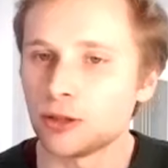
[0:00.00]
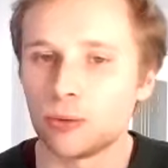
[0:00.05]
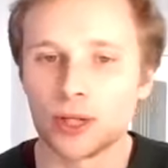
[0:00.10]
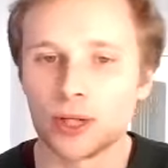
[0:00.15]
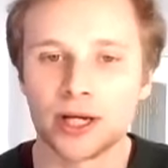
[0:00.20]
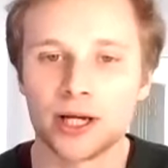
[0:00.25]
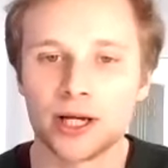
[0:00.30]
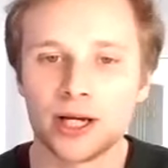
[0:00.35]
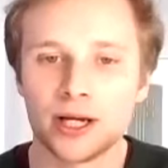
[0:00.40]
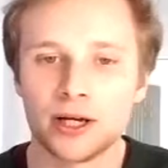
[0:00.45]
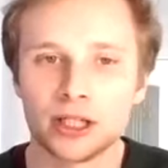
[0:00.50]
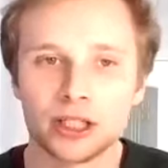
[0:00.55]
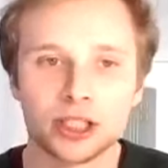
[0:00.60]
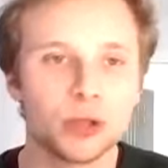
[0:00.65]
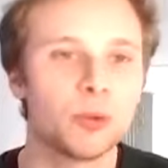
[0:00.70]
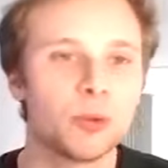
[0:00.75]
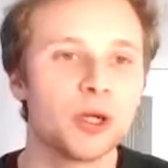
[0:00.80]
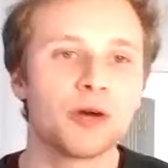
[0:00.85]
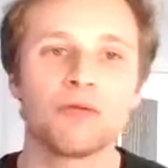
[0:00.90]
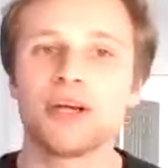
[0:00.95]
you want
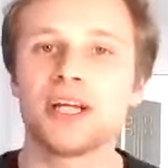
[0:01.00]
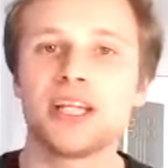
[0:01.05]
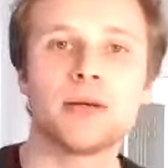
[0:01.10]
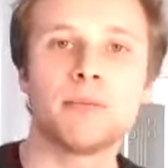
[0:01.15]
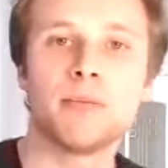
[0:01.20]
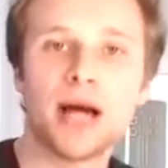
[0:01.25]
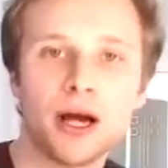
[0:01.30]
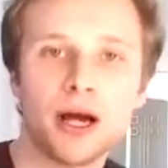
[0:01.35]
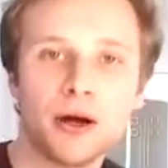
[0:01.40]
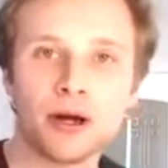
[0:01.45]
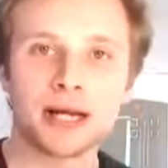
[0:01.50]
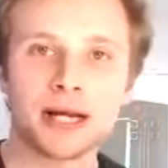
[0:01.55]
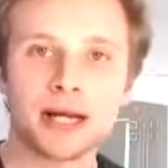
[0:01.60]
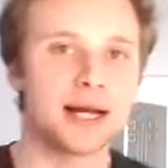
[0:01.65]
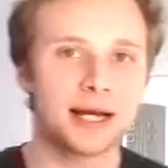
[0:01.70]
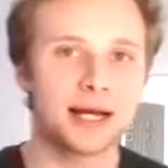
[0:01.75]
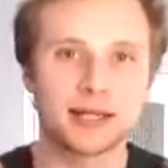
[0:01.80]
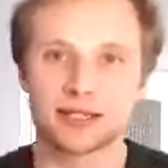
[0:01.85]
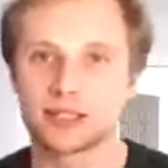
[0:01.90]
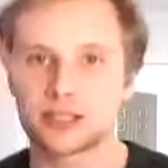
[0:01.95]
to read them out, and then
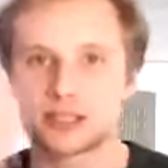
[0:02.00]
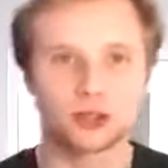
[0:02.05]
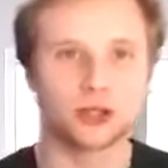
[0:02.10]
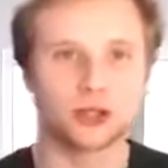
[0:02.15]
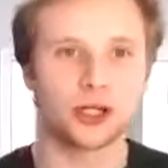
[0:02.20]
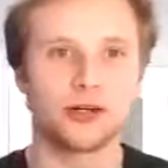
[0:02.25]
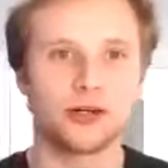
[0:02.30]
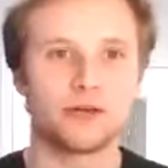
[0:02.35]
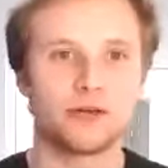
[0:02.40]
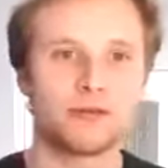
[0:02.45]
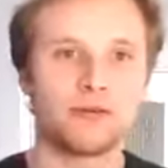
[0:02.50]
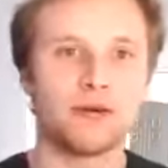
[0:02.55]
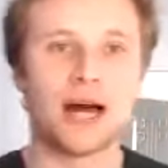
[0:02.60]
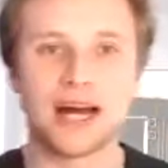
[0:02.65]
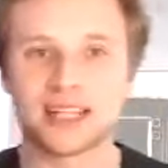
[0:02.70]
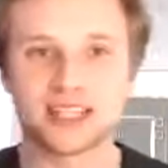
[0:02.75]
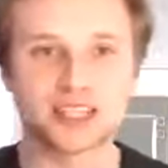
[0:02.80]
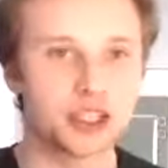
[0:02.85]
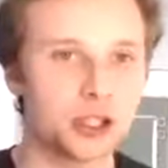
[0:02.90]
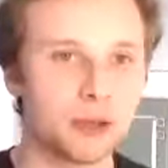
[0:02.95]
I can just sort of
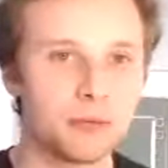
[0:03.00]
answer